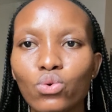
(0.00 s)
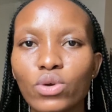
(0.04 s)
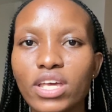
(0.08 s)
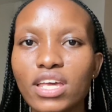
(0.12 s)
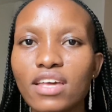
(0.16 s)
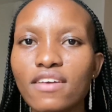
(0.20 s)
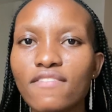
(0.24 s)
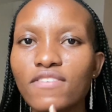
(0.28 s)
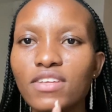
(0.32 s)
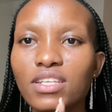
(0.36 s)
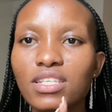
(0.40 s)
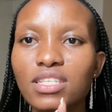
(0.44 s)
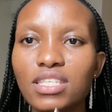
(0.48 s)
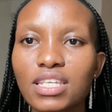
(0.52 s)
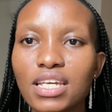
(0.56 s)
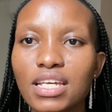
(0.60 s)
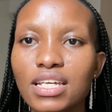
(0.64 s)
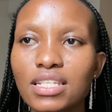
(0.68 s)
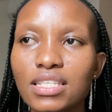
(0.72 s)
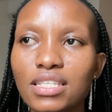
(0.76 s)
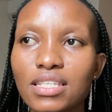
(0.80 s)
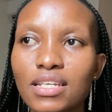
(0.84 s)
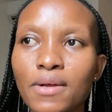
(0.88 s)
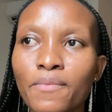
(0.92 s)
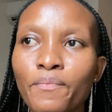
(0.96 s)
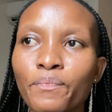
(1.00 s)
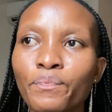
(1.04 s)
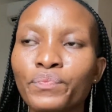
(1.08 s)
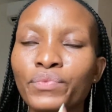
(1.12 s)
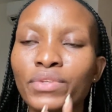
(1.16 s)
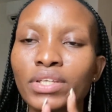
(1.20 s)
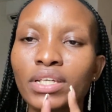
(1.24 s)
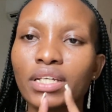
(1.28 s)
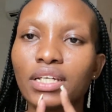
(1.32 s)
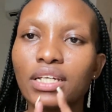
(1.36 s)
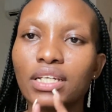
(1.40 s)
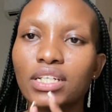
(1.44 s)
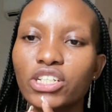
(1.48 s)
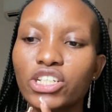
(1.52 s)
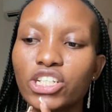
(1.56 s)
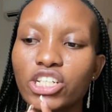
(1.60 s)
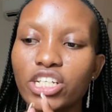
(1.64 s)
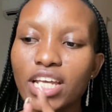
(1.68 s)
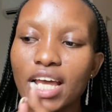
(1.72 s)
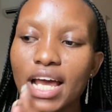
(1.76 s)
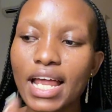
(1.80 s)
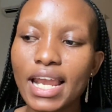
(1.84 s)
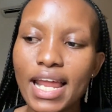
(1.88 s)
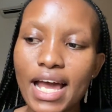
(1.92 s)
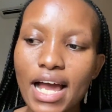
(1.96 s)
He even says,
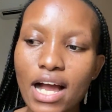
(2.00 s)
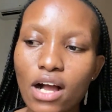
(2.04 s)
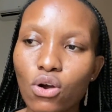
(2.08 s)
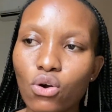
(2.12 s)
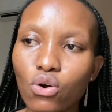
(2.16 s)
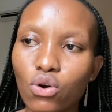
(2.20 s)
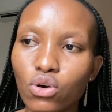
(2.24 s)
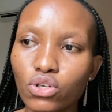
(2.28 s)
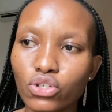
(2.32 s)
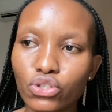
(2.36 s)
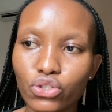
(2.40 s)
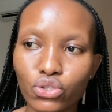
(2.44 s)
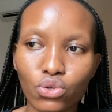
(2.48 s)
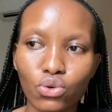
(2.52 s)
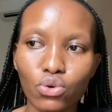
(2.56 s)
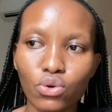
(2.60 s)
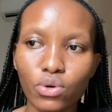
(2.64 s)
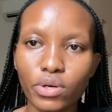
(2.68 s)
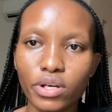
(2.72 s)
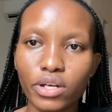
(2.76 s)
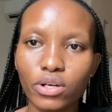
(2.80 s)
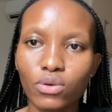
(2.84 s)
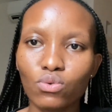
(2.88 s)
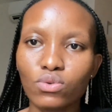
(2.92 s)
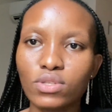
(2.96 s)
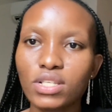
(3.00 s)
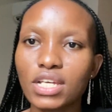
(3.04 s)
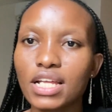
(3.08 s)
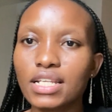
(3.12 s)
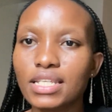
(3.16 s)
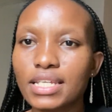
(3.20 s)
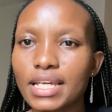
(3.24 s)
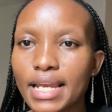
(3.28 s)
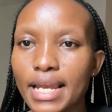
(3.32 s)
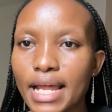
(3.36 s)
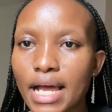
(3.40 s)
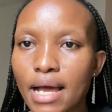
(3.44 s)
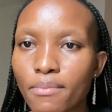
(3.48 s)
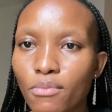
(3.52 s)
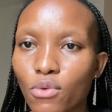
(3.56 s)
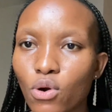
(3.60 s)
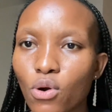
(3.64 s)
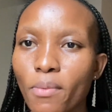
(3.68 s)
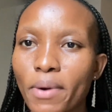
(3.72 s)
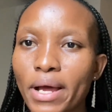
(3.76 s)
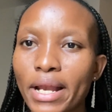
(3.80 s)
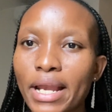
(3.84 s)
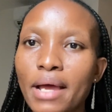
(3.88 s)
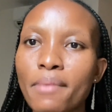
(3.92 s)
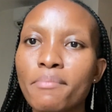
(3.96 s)
shiya lakho joke uthathe lami
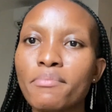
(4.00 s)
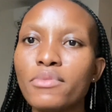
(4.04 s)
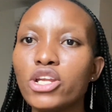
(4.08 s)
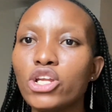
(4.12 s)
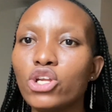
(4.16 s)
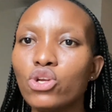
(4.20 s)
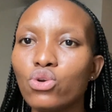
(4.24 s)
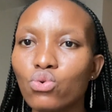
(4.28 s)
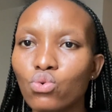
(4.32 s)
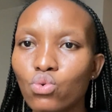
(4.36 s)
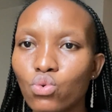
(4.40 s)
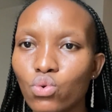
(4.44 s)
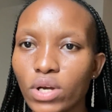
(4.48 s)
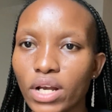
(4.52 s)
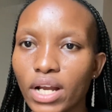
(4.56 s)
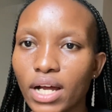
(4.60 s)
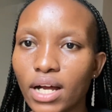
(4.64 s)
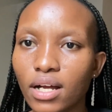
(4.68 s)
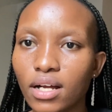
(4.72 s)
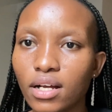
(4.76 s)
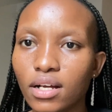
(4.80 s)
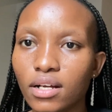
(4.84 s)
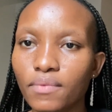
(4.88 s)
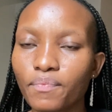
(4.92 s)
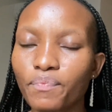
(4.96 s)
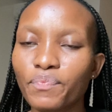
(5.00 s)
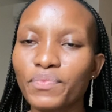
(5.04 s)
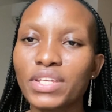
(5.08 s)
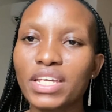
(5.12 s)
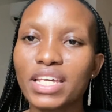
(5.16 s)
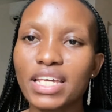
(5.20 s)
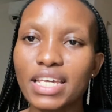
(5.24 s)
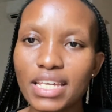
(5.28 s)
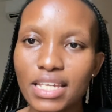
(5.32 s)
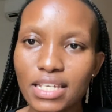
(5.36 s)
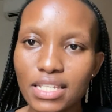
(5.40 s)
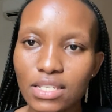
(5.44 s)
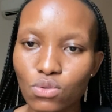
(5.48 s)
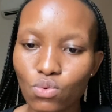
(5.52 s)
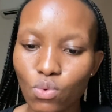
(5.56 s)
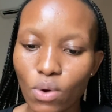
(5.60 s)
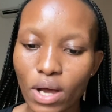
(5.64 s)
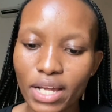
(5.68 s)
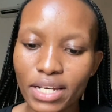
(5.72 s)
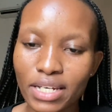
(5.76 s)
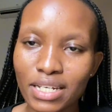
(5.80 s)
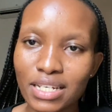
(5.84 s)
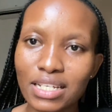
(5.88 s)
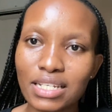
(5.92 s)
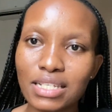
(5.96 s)
ngoba lami lilula. His
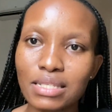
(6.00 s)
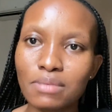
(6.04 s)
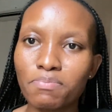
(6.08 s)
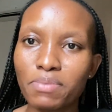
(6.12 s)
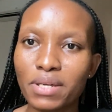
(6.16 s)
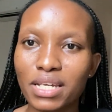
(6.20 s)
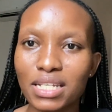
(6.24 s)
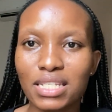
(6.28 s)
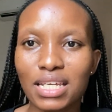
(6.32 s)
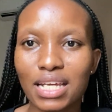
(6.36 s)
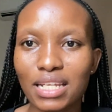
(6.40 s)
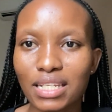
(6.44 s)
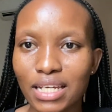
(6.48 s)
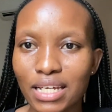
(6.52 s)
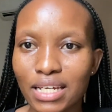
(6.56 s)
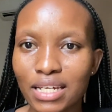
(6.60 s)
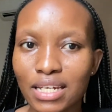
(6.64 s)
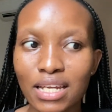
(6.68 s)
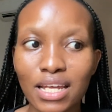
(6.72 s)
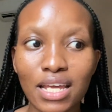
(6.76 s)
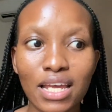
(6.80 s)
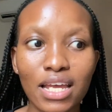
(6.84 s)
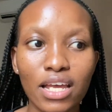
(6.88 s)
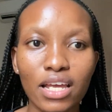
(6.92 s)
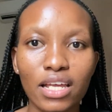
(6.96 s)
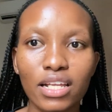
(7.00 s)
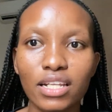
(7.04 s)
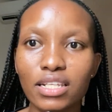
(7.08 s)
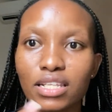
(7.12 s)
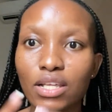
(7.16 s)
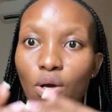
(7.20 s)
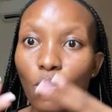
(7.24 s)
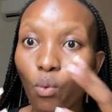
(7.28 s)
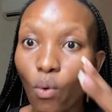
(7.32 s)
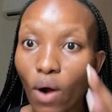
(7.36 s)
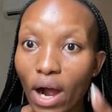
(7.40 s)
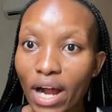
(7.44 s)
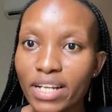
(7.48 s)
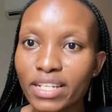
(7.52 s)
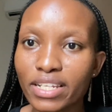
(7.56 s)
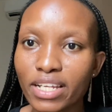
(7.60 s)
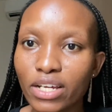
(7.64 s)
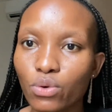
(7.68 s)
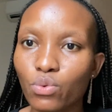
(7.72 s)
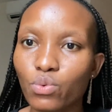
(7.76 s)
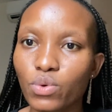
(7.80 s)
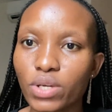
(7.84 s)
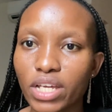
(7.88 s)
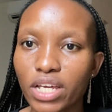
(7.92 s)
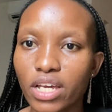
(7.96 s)
one is better than the one
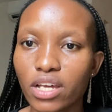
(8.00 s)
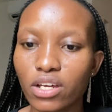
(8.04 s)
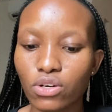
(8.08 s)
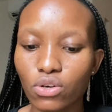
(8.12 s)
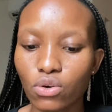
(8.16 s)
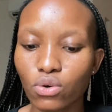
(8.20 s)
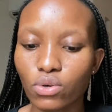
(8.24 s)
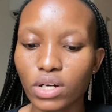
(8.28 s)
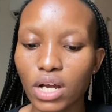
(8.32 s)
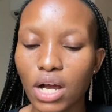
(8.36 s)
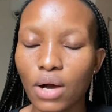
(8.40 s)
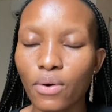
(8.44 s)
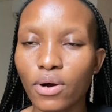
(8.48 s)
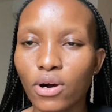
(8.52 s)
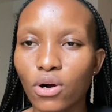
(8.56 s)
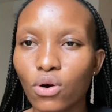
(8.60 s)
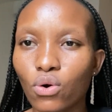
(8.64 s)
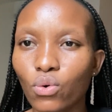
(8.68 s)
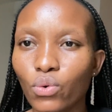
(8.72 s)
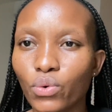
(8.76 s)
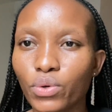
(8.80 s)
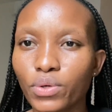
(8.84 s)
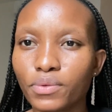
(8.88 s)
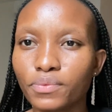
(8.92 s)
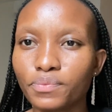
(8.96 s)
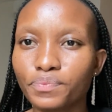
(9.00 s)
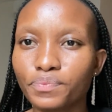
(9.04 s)
that we carry on our own.